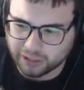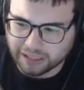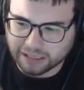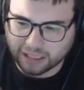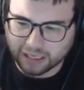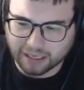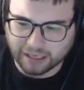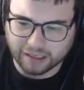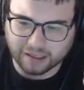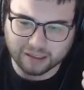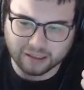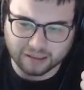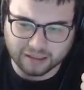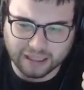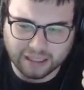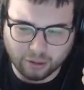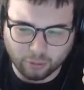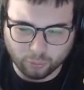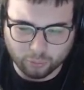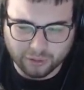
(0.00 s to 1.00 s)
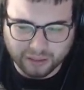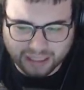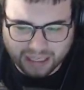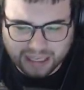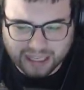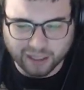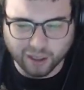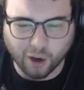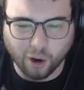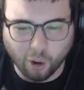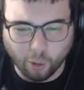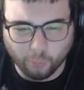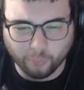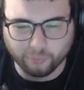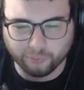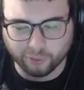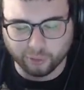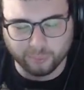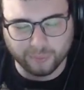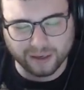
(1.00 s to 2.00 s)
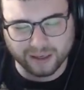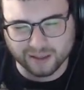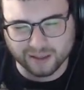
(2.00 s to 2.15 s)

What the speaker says: like, they don't really hit home for me